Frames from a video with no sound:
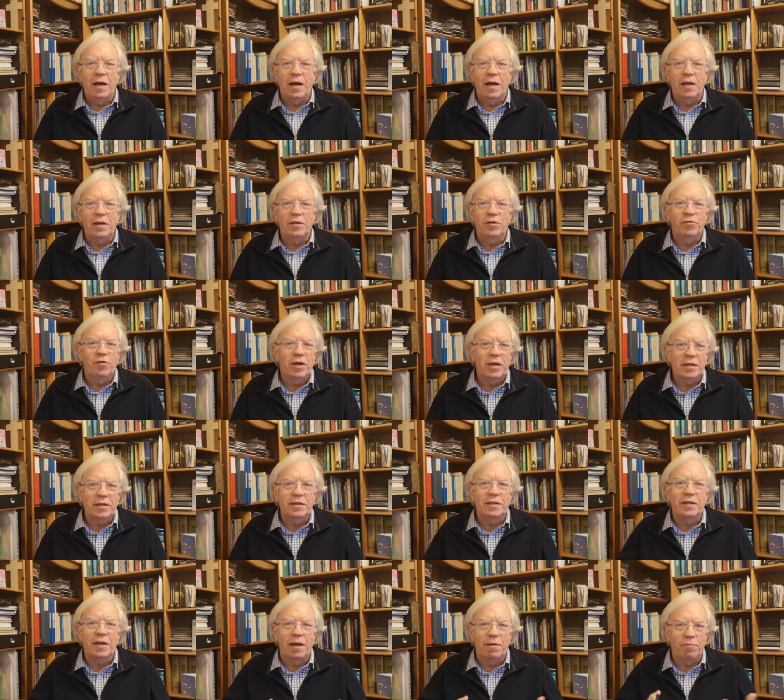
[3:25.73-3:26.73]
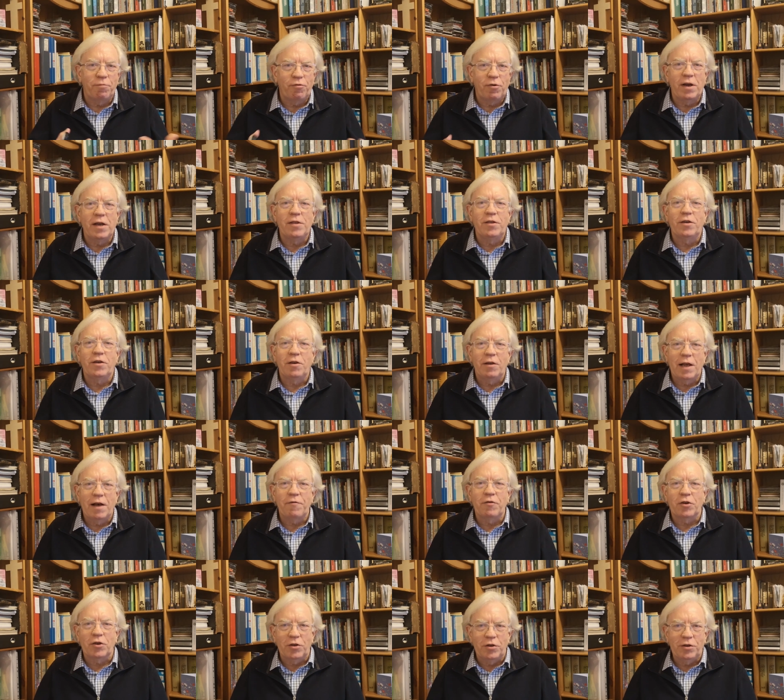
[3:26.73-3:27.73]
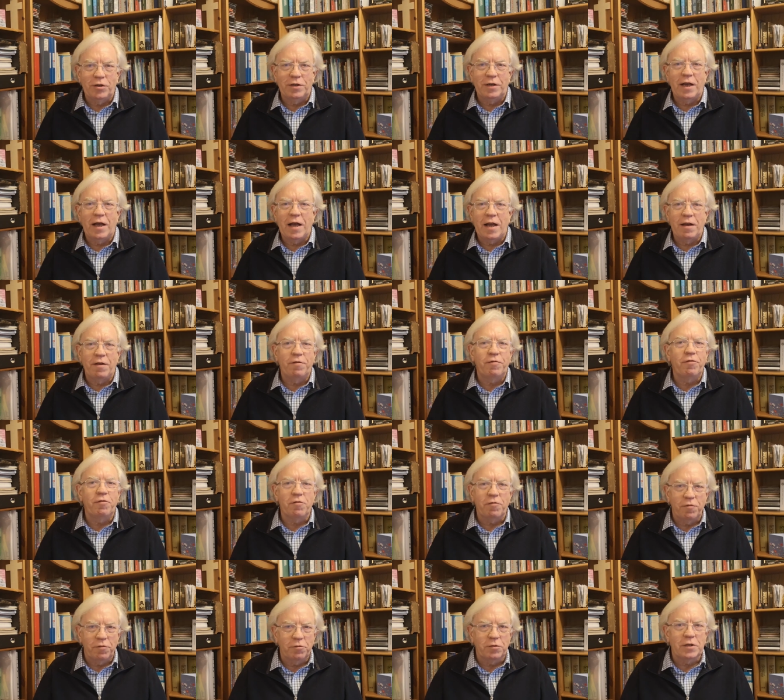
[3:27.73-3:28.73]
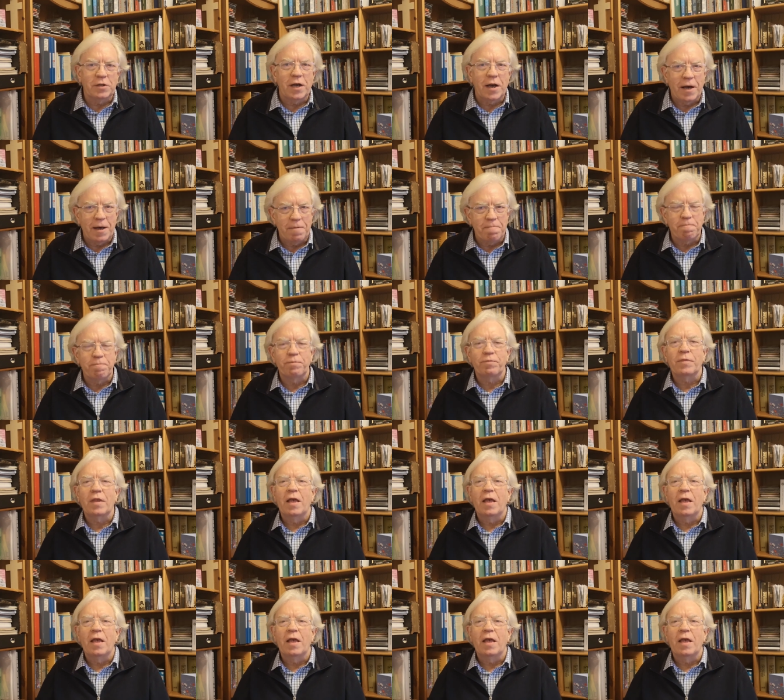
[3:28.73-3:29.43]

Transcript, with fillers: and trust and pray that you have a good and fruitful time.